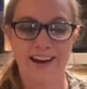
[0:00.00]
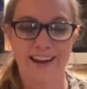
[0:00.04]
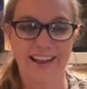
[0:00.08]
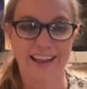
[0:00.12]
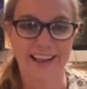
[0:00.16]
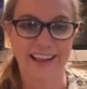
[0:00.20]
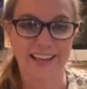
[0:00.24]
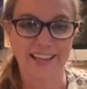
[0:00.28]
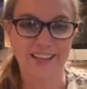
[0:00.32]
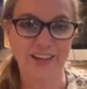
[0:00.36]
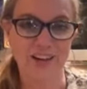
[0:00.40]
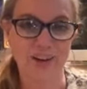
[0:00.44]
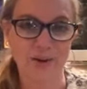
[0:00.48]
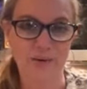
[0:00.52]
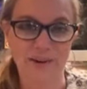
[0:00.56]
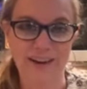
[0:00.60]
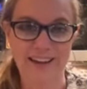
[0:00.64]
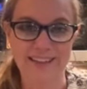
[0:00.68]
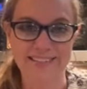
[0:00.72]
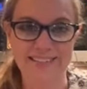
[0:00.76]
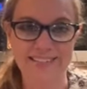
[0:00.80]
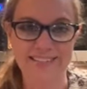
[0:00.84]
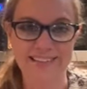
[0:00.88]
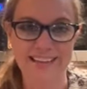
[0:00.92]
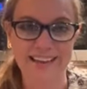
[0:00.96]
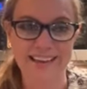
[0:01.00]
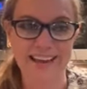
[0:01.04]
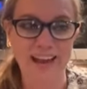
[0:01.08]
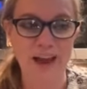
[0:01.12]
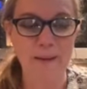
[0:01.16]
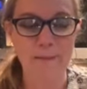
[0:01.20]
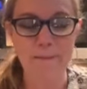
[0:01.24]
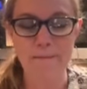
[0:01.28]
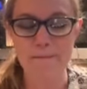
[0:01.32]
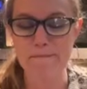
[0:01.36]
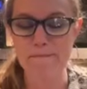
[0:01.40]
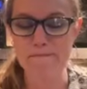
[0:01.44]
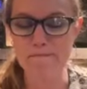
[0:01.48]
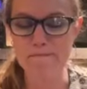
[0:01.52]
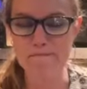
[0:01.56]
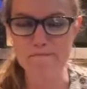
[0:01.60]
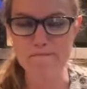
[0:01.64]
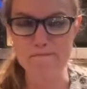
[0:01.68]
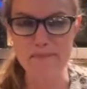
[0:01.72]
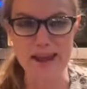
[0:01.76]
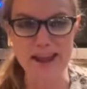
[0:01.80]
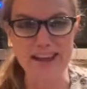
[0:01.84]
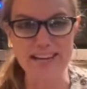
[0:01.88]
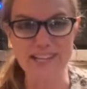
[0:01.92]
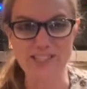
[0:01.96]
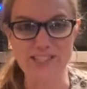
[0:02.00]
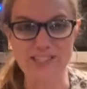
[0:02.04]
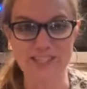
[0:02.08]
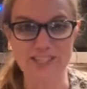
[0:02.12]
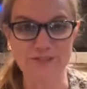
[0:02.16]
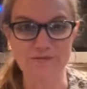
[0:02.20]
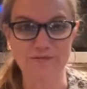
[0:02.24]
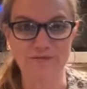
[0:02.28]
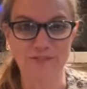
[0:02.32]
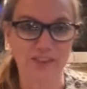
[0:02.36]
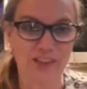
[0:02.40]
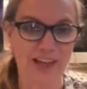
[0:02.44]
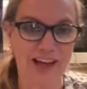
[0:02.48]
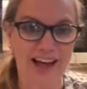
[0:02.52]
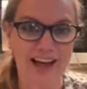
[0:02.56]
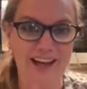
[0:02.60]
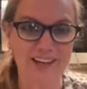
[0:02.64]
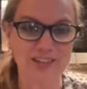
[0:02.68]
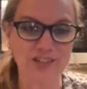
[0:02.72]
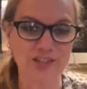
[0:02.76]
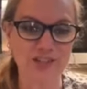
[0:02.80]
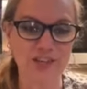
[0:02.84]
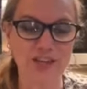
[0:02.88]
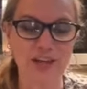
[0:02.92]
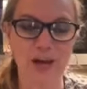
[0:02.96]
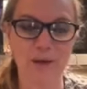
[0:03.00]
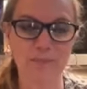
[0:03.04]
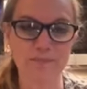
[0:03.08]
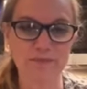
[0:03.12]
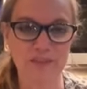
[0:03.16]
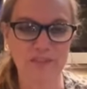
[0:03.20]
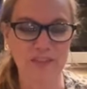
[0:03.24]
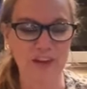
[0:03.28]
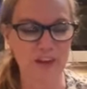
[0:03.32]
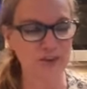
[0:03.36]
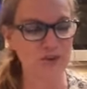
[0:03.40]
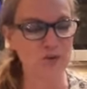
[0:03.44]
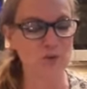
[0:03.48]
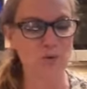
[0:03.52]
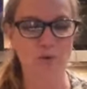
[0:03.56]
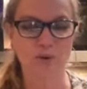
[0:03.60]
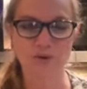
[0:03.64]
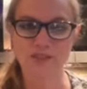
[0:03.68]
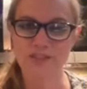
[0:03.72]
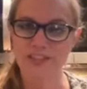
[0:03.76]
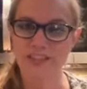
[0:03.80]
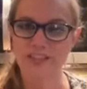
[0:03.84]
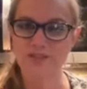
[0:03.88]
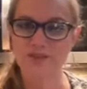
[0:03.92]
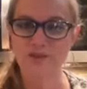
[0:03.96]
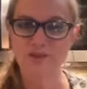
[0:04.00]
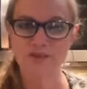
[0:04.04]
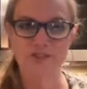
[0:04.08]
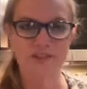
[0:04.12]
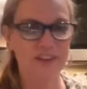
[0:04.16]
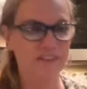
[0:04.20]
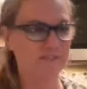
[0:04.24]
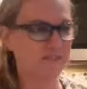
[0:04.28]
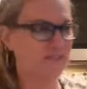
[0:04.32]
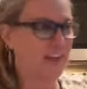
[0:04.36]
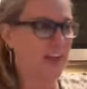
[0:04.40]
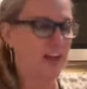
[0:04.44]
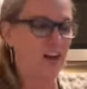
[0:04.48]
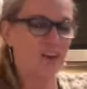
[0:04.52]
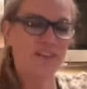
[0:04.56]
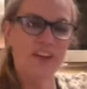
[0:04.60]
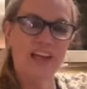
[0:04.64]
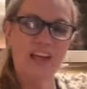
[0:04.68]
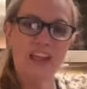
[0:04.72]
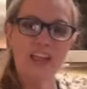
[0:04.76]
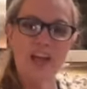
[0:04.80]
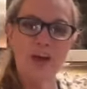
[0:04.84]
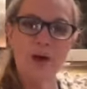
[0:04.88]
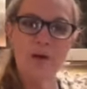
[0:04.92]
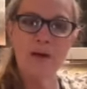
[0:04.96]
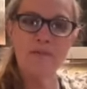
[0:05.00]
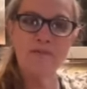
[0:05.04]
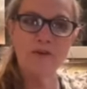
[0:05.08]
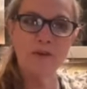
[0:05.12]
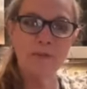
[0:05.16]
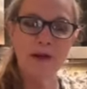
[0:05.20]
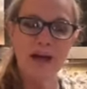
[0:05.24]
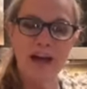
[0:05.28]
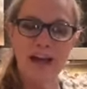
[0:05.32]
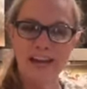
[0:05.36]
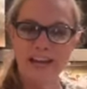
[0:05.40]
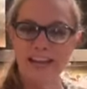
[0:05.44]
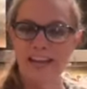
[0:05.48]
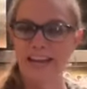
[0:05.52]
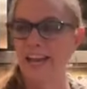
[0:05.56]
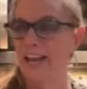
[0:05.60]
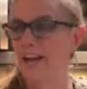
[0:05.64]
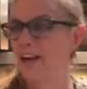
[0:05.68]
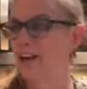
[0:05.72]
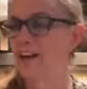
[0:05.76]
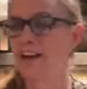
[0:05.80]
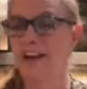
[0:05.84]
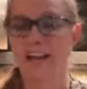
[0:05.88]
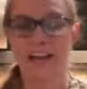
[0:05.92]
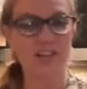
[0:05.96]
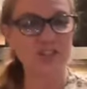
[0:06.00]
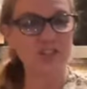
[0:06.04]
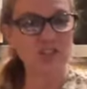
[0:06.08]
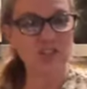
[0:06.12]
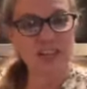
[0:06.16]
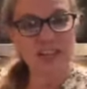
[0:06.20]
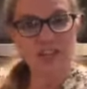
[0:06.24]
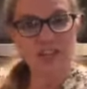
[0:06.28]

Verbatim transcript: And you know what I see? Man, she's flying. She comes in that door, sets her stuff down. Hello, everybody. And she